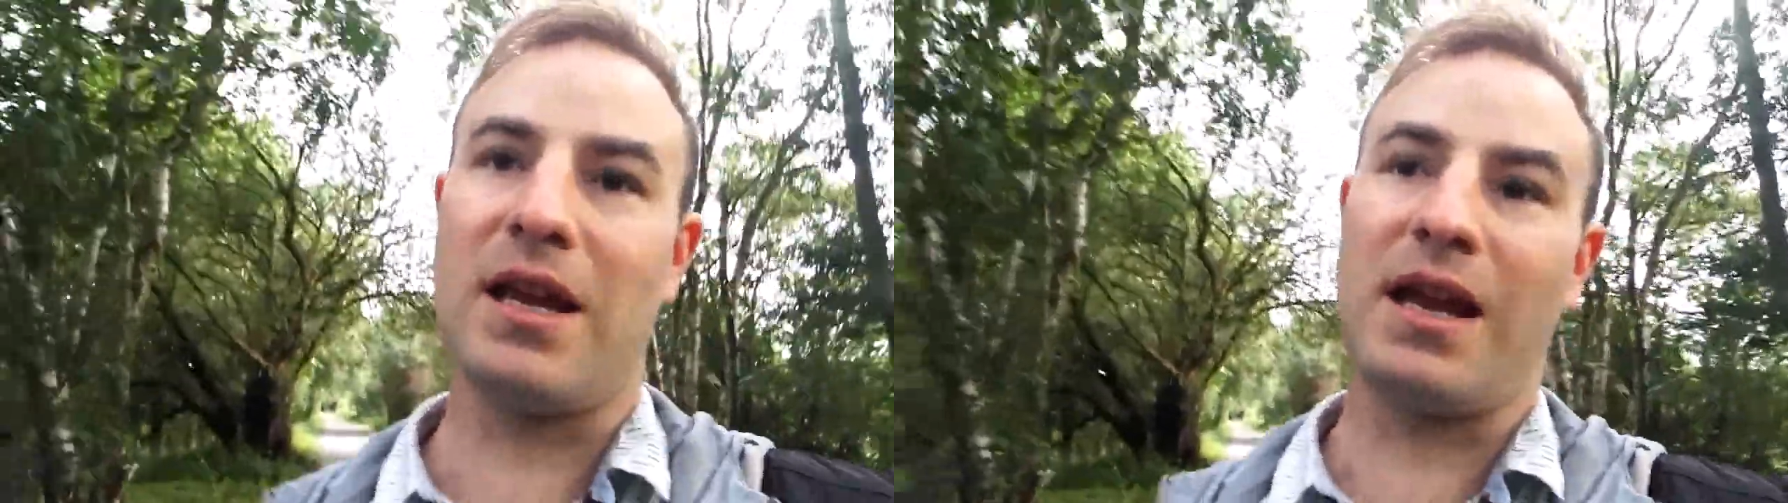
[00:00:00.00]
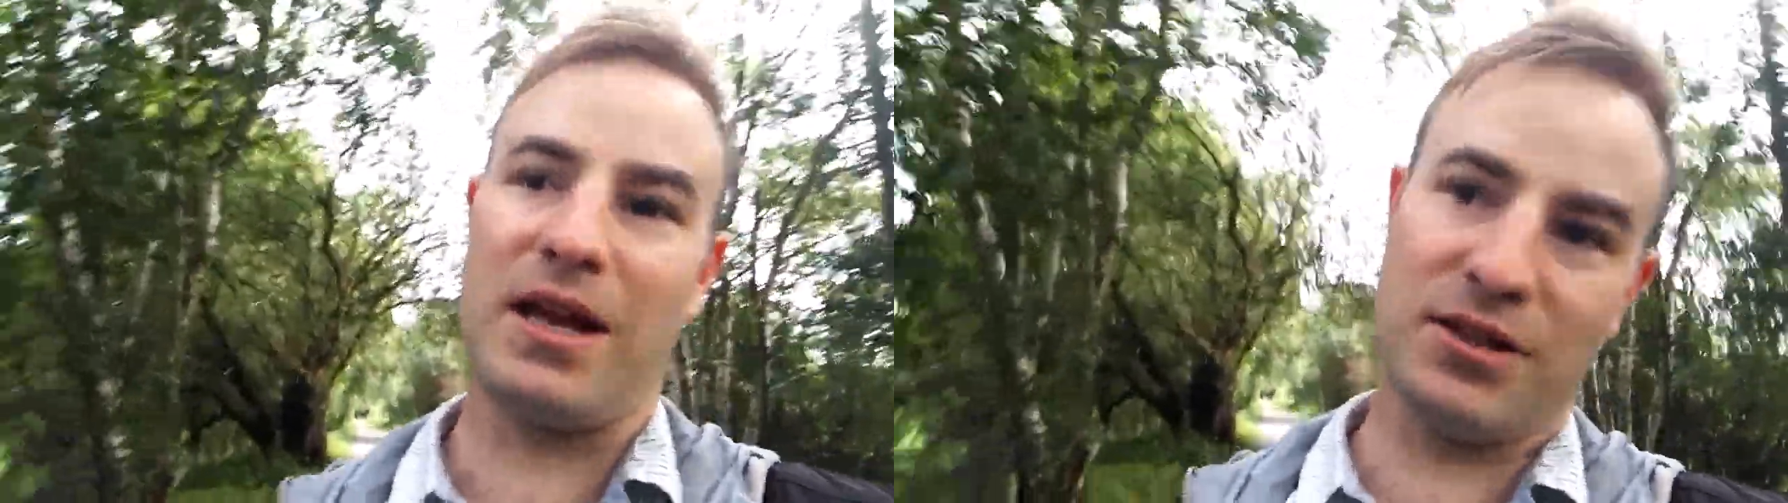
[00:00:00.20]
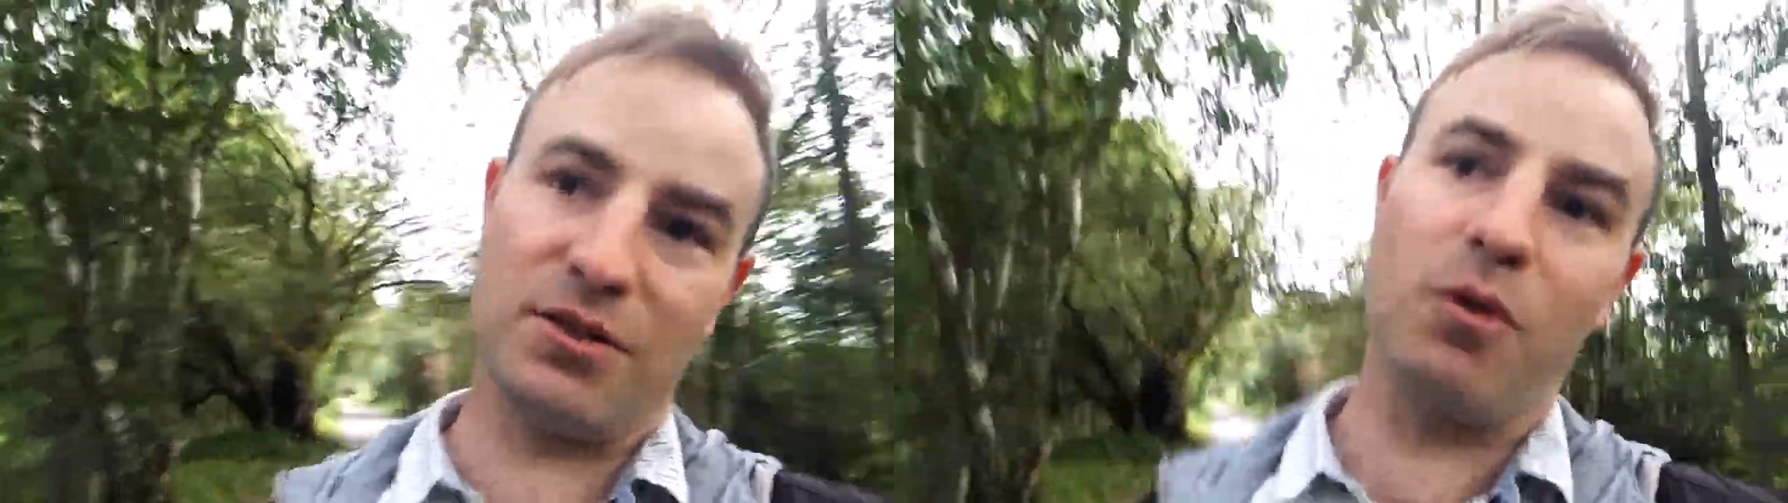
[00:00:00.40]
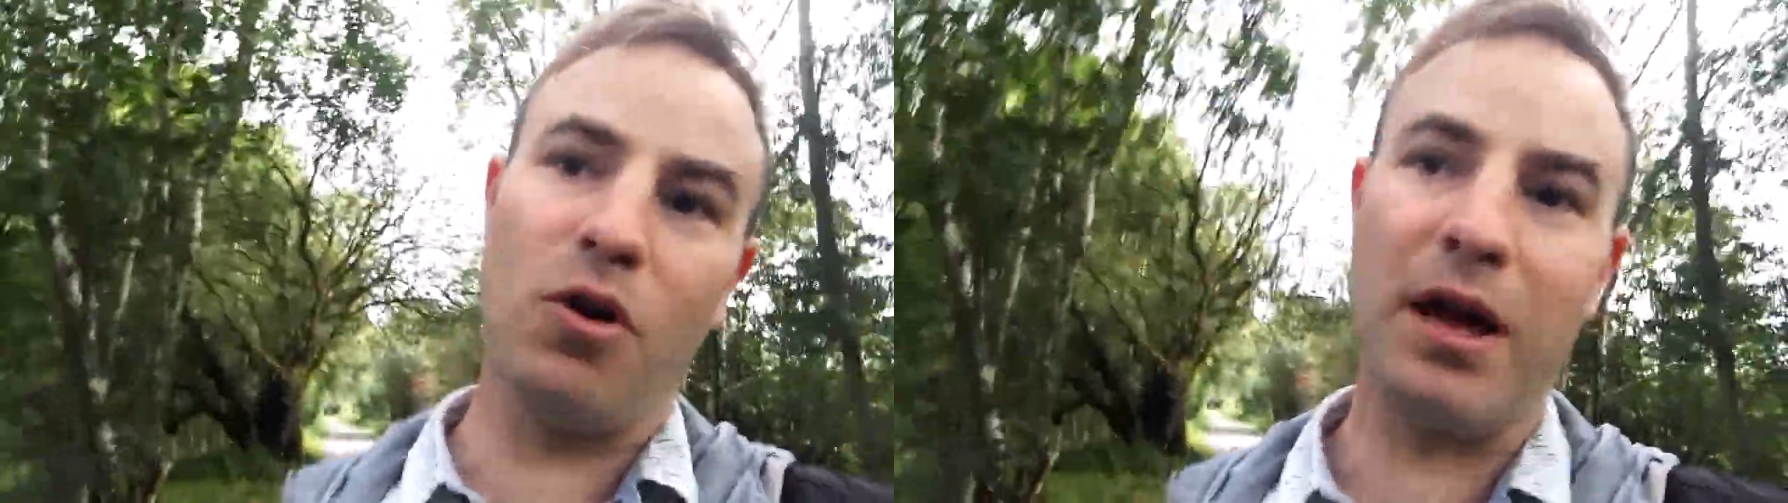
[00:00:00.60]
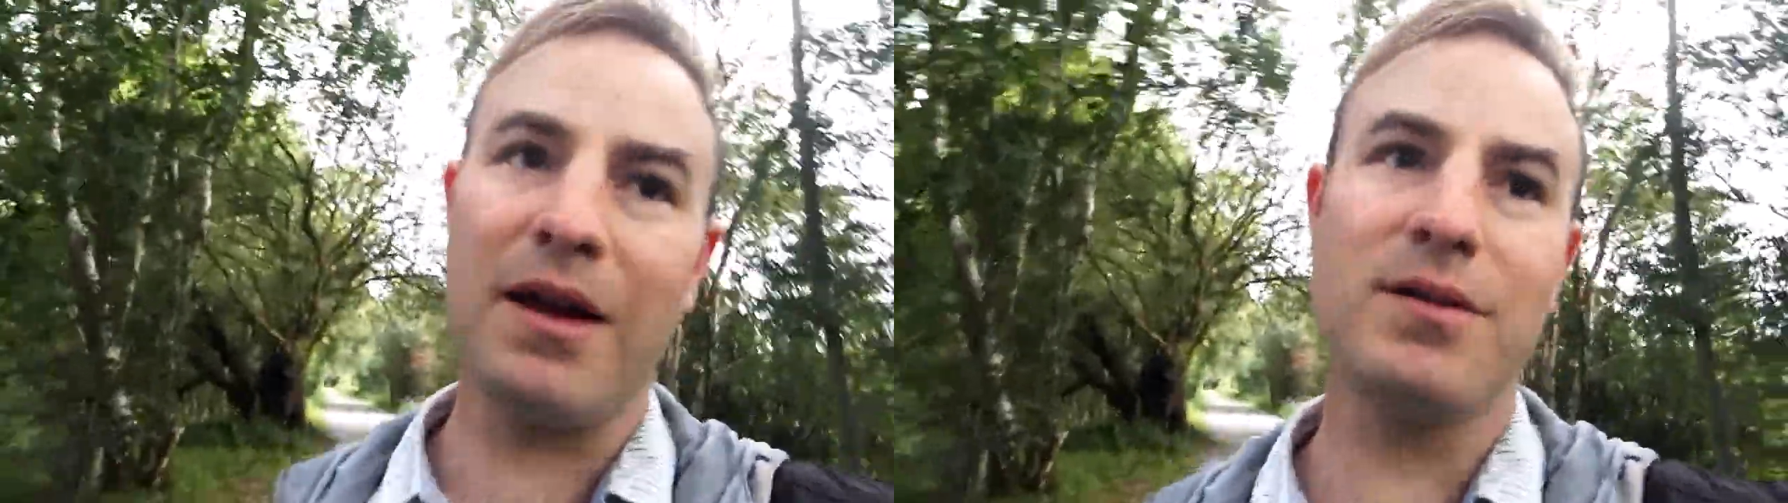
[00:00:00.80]
has the rock
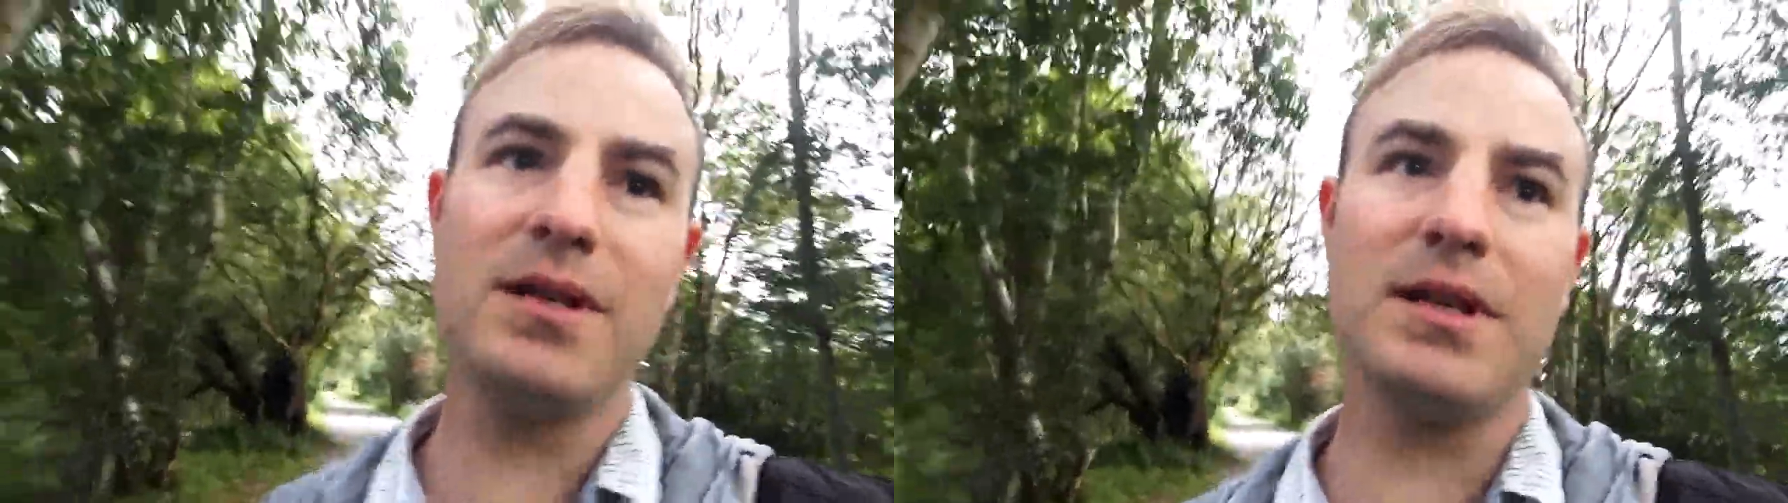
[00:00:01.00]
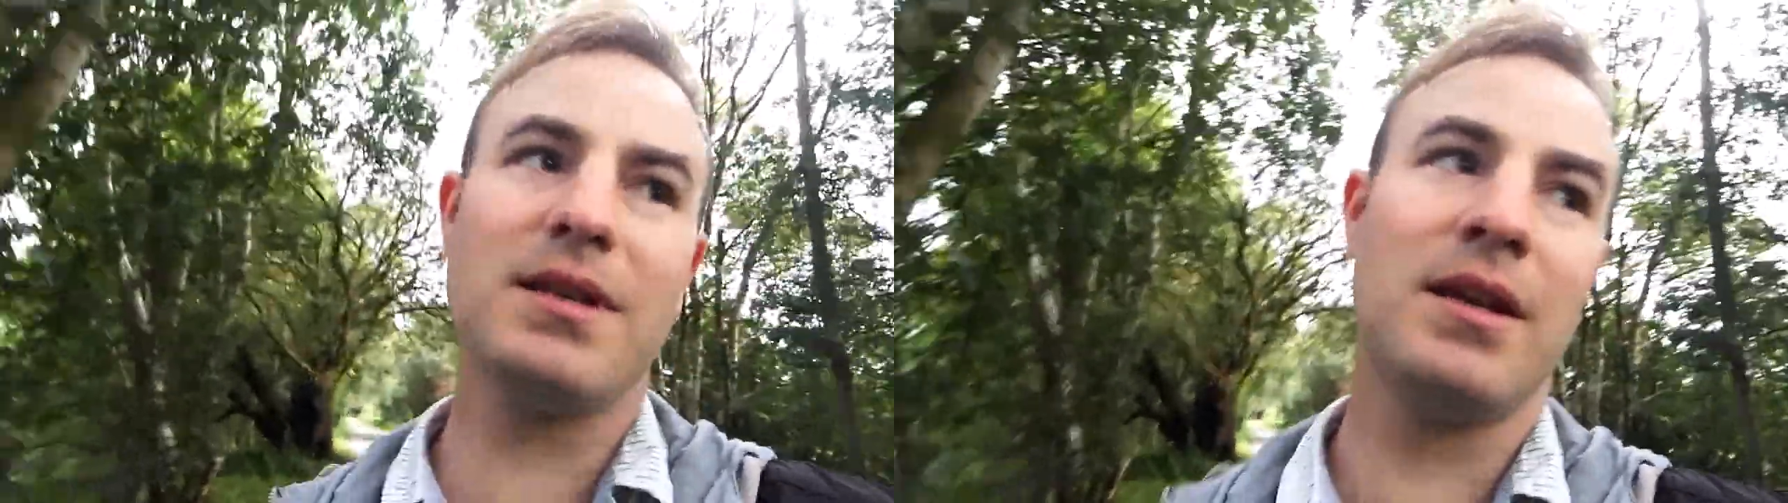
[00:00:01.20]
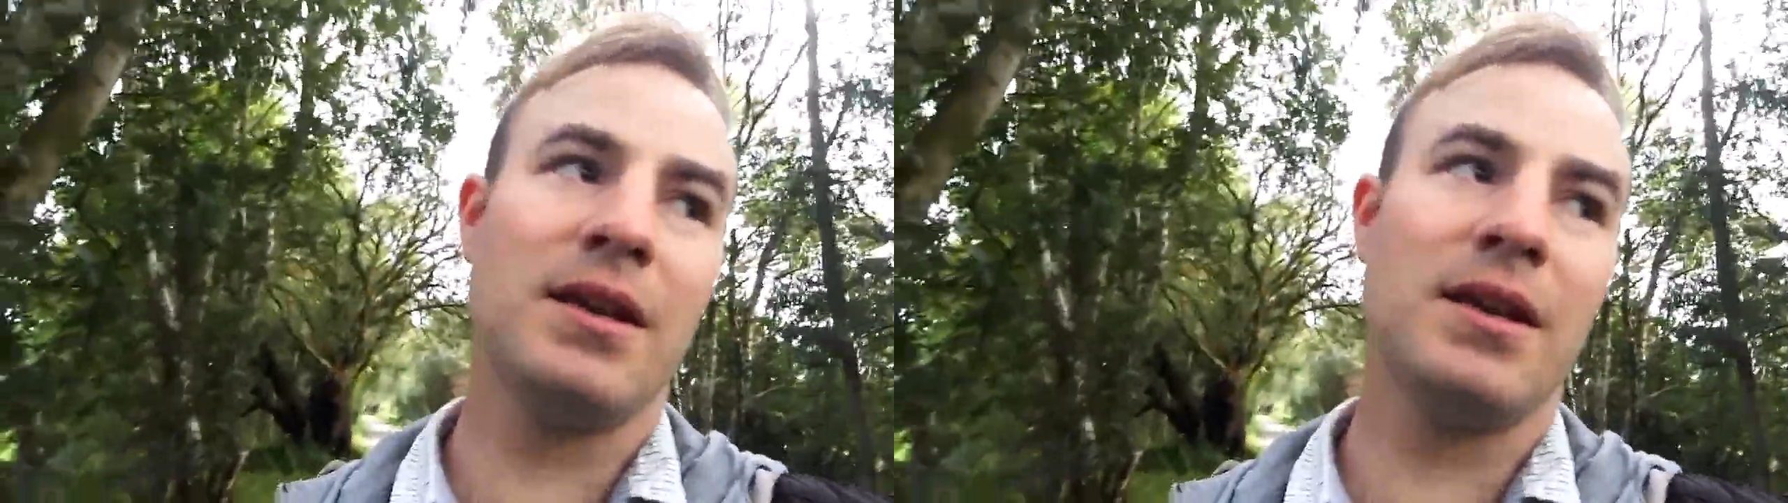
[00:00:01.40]
houses,